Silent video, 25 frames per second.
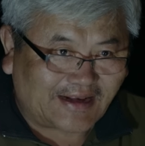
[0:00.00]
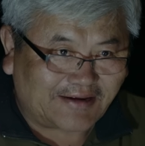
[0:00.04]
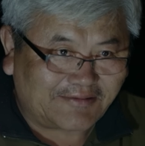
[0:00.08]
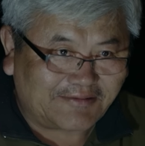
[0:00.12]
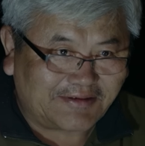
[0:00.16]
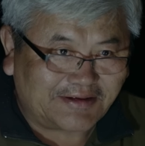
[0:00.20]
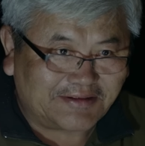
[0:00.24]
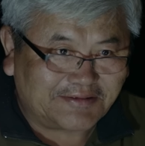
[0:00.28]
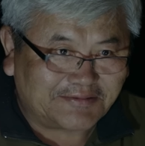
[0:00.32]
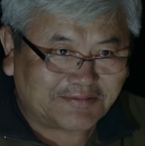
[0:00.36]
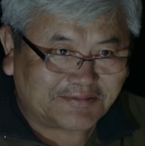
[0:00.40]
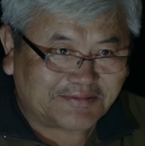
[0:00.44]

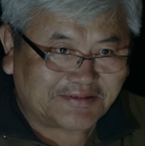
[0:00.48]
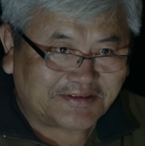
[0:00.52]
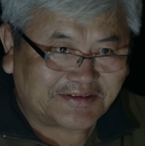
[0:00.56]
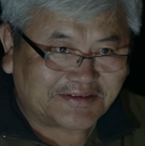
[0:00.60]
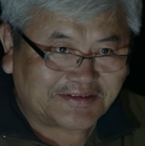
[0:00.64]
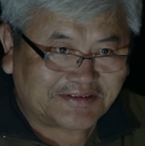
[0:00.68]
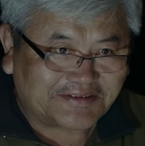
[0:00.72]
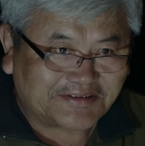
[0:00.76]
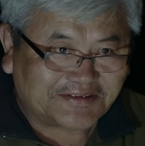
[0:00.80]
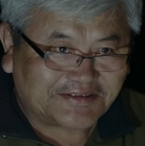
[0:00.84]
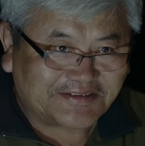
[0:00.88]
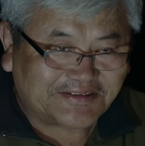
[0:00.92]
I think
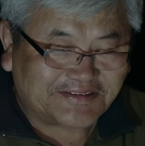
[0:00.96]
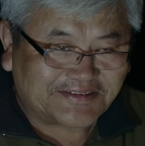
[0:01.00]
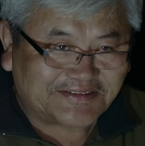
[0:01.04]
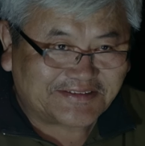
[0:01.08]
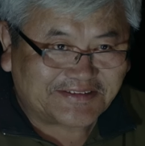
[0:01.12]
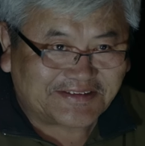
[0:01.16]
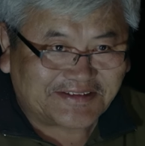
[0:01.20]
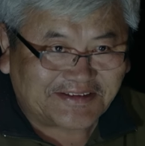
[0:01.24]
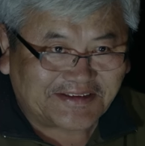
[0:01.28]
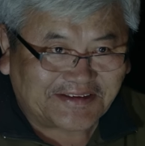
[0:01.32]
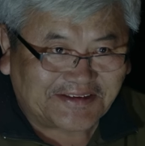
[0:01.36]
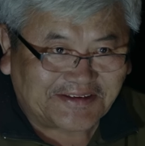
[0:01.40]
everyone who
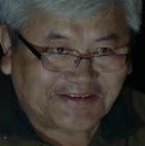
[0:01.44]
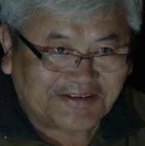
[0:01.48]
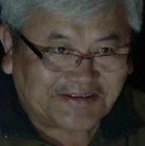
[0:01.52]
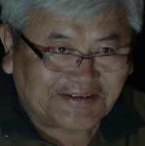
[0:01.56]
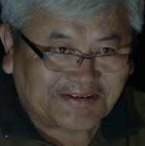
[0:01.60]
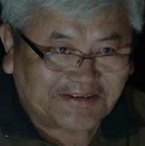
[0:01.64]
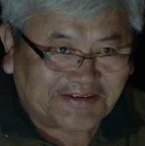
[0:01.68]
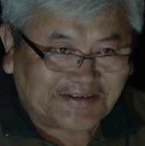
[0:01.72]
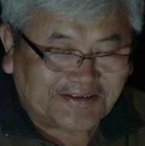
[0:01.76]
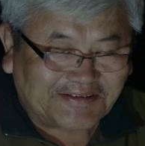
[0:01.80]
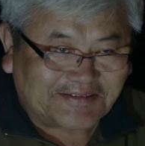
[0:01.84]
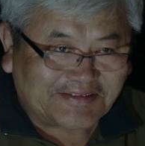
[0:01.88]
sees
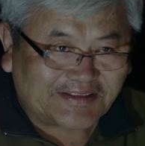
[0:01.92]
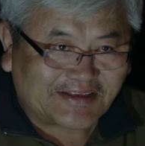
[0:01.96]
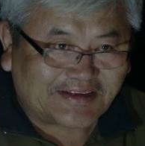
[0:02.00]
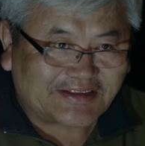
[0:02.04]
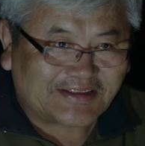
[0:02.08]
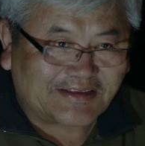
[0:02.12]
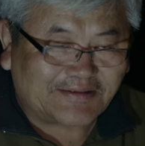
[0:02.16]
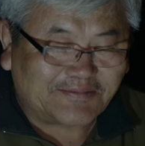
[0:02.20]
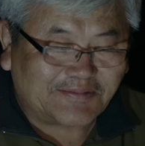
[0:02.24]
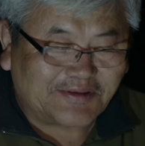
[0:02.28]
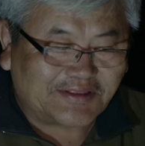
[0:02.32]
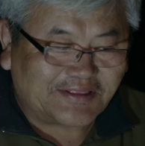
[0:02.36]
this
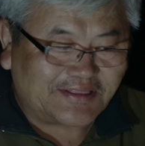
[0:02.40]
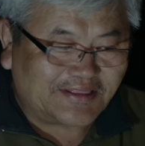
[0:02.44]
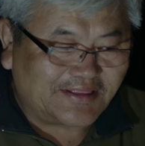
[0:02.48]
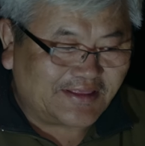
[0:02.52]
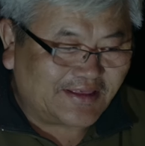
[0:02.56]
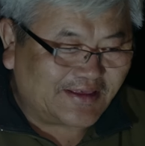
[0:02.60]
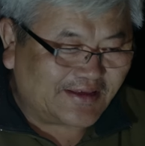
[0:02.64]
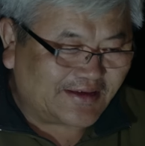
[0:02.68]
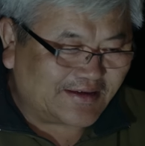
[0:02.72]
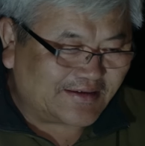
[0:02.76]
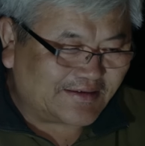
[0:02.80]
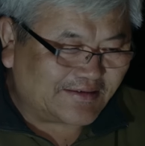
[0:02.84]
beautiful animal
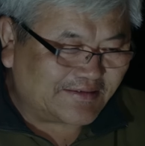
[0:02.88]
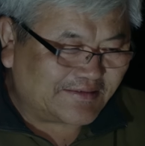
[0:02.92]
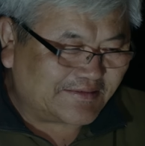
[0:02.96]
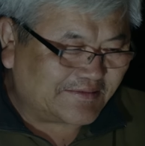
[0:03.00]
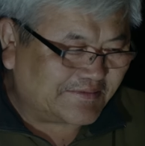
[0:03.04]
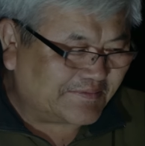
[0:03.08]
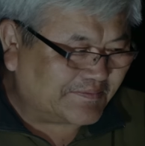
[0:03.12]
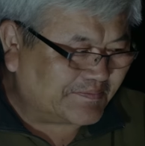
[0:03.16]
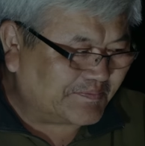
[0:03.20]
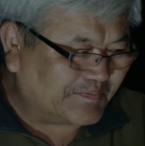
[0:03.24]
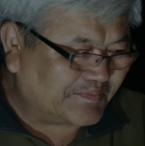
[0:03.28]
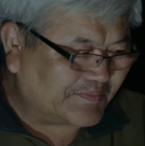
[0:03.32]

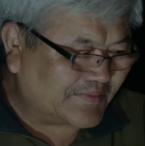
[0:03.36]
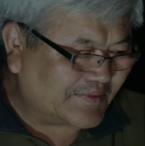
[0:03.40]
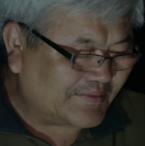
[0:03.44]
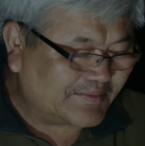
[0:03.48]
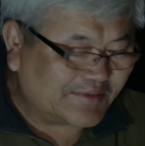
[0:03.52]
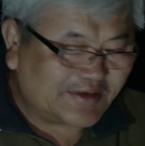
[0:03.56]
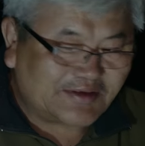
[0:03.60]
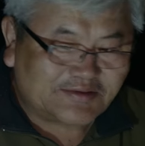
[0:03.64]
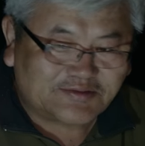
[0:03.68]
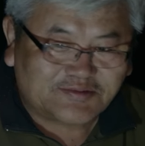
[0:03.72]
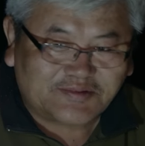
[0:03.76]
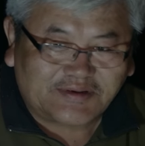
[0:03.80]
understands
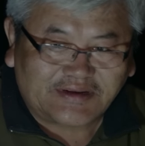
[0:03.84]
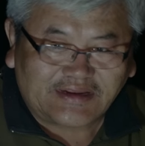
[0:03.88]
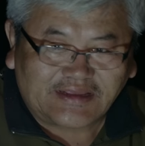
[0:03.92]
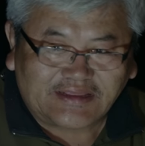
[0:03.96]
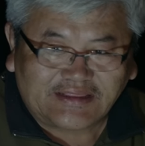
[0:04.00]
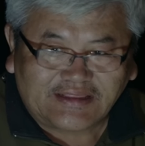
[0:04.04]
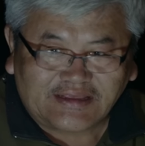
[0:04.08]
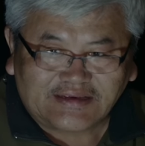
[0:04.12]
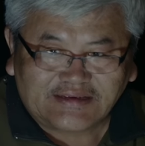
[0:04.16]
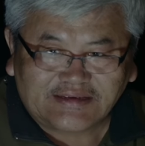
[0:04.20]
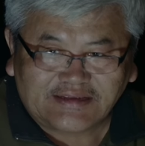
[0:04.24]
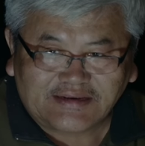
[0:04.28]
that
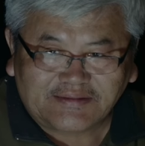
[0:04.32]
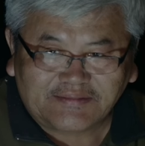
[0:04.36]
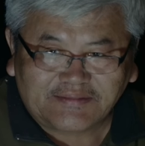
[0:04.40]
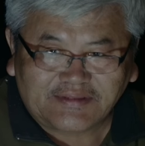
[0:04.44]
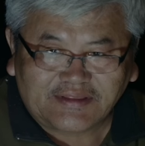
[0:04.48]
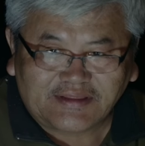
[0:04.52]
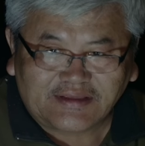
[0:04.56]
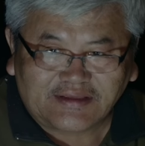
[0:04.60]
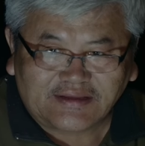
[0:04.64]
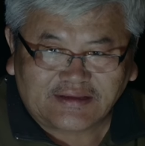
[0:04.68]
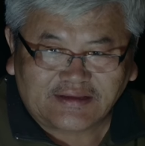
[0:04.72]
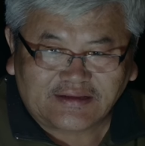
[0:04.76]
it's our
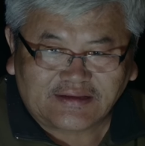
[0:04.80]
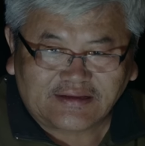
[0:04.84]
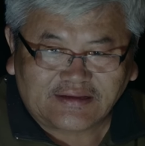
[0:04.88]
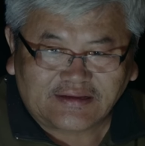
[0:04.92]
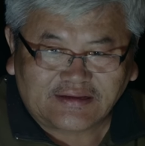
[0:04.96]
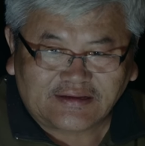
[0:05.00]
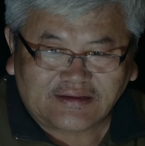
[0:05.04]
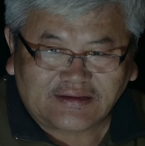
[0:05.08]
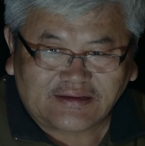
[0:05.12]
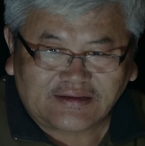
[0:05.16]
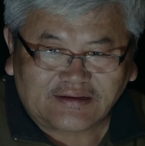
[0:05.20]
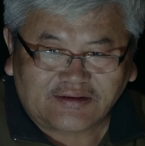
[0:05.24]
duty as
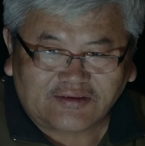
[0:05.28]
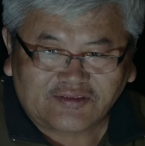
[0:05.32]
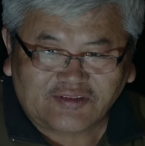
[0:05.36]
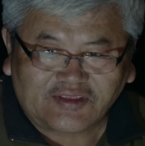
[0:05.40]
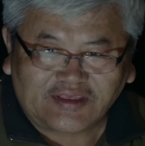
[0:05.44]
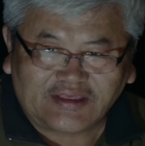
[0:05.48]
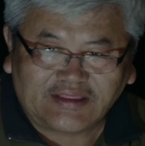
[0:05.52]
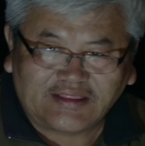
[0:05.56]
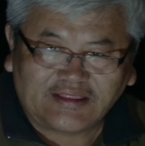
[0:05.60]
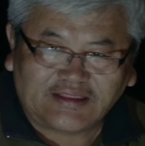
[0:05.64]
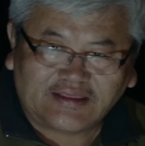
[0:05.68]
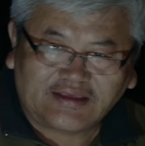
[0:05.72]
humans to
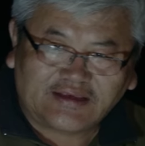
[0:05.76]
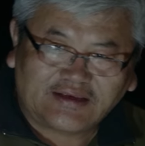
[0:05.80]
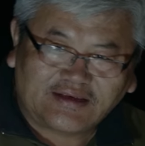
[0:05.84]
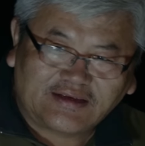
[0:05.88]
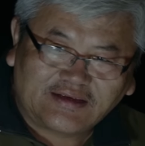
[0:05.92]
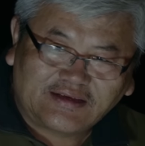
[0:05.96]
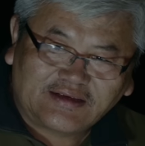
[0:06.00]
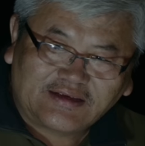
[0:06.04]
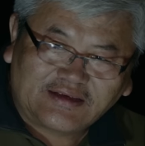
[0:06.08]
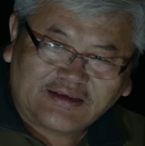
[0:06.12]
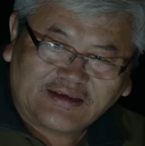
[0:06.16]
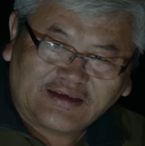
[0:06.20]
protect it.
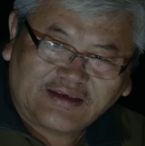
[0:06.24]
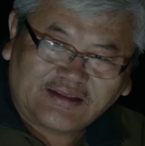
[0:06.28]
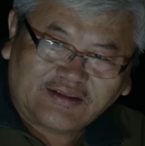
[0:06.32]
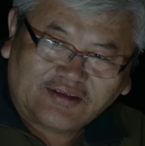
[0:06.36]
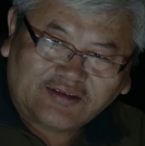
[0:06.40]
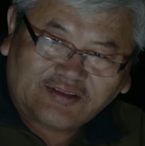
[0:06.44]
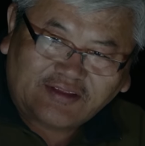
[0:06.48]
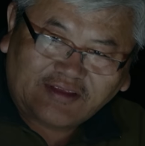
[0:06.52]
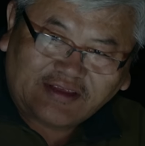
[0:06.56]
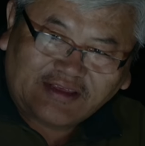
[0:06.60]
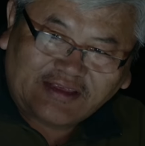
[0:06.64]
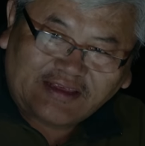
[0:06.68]

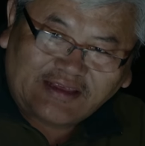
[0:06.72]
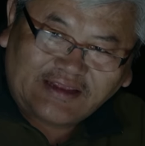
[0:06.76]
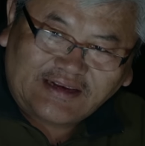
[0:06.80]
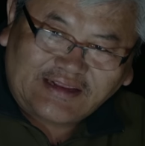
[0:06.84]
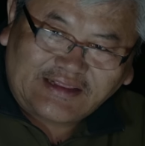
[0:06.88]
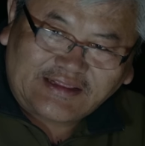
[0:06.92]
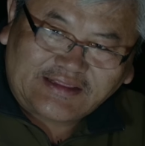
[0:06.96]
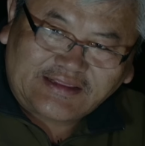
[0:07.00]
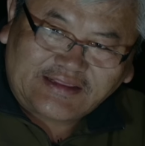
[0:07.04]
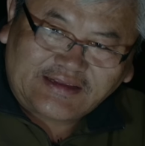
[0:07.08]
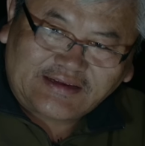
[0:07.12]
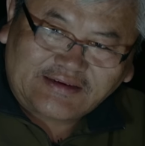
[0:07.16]
There
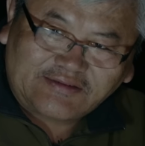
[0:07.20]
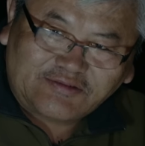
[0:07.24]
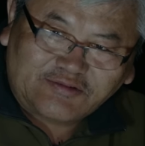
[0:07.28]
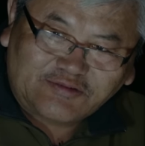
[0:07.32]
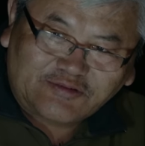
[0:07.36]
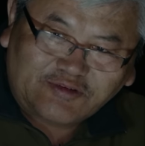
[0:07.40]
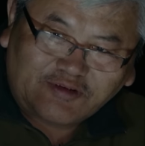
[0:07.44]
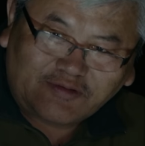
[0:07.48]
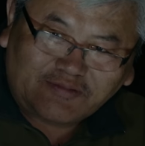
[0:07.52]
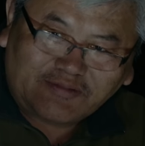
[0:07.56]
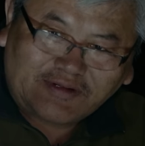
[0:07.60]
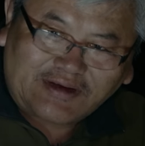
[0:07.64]
are many more
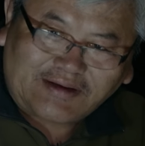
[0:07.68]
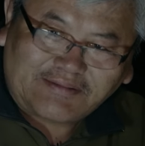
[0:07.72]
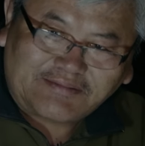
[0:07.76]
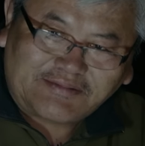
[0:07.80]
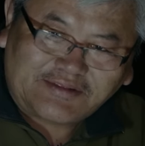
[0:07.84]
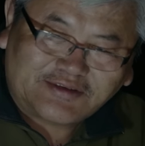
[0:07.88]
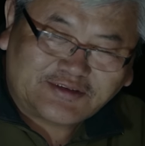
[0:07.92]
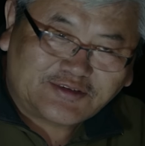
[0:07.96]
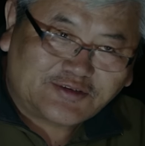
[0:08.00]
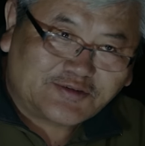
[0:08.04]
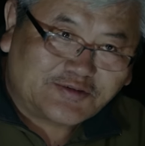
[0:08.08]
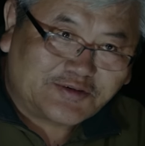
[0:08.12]
animals that
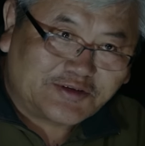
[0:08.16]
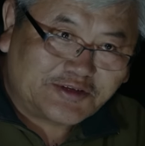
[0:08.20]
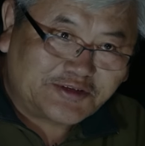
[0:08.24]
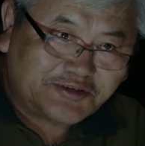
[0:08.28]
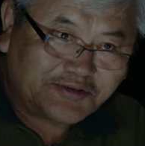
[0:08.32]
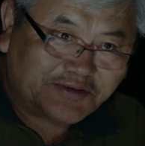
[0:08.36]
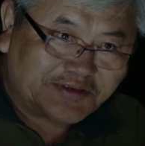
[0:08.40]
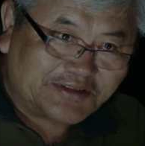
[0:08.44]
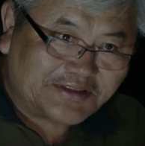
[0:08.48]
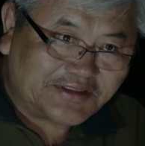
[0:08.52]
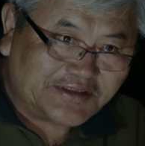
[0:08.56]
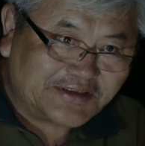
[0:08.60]
should be
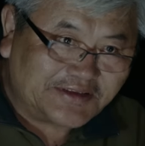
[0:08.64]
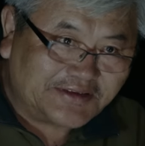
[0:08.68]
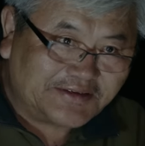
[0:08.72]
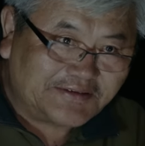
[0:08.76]
protected.